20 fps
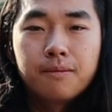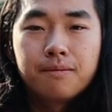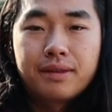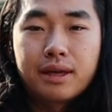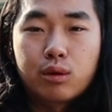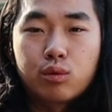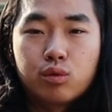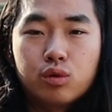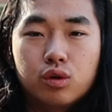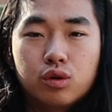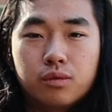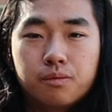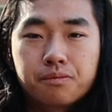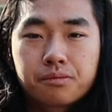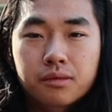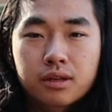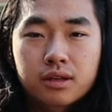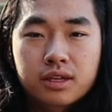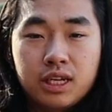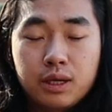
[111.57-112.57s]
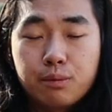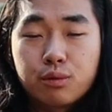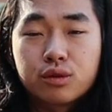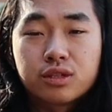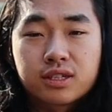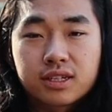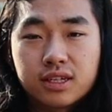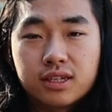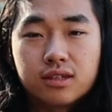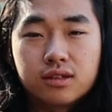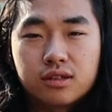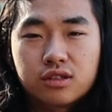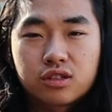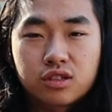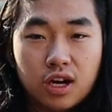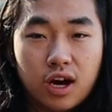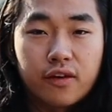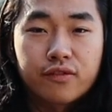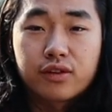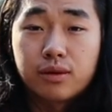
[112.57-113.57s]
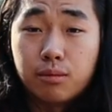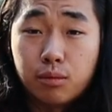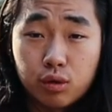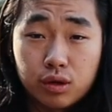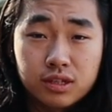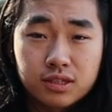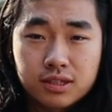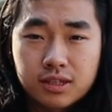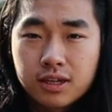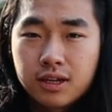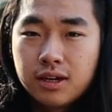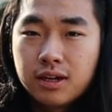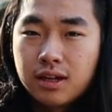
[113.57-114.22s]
that will keep your skin soft and moist,